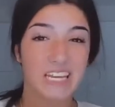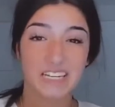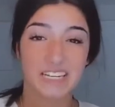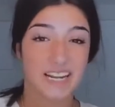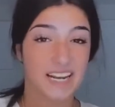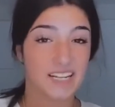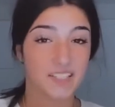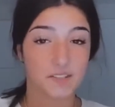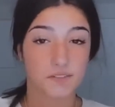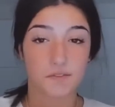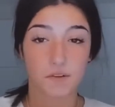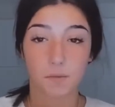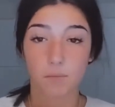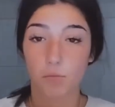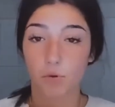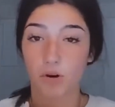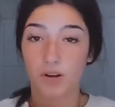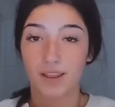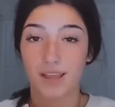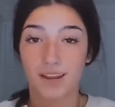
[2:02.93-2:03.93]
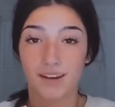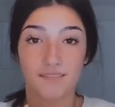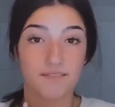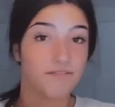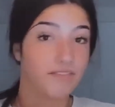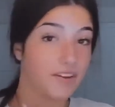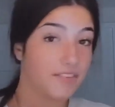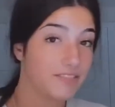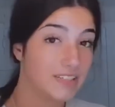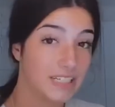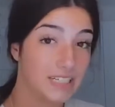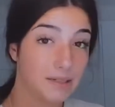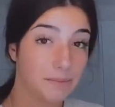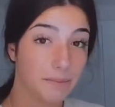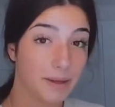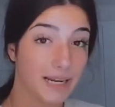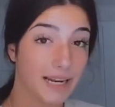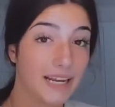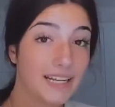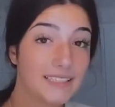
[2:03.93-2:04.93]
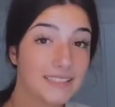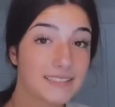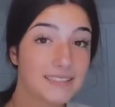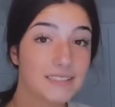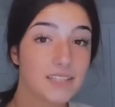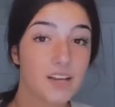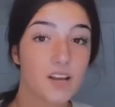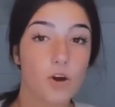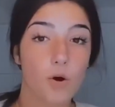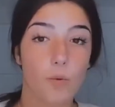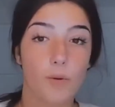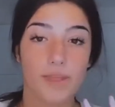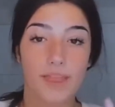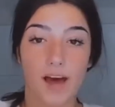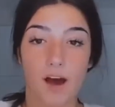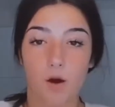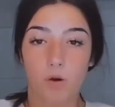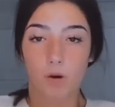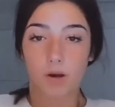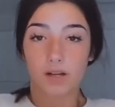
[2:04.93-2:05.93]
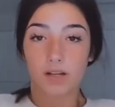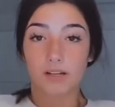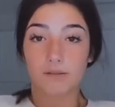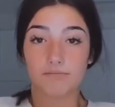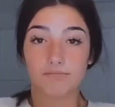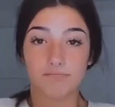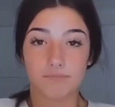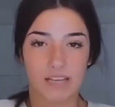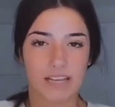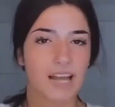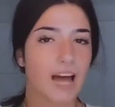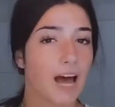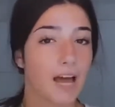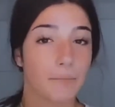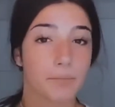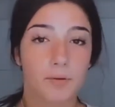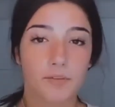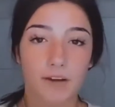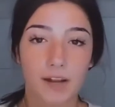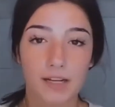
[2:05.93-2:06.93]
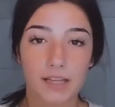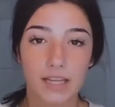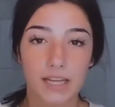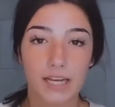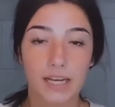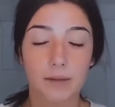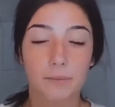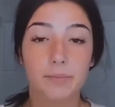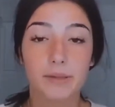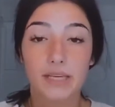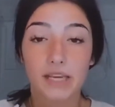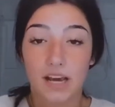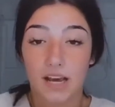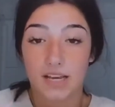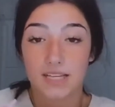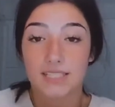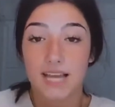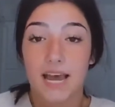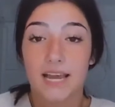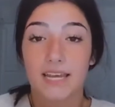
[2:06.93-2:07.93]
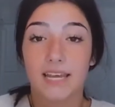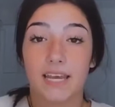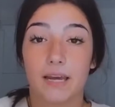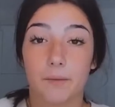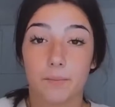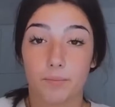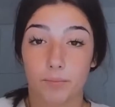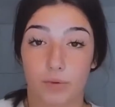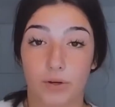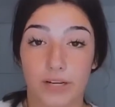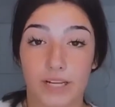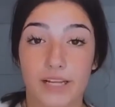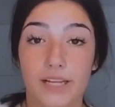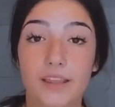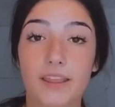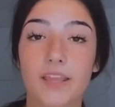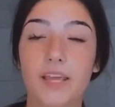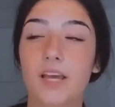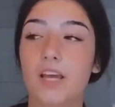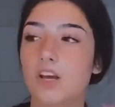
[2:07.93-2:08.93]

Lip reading: dance for more than 15 minutes without like hyperventilating because I can't breathe.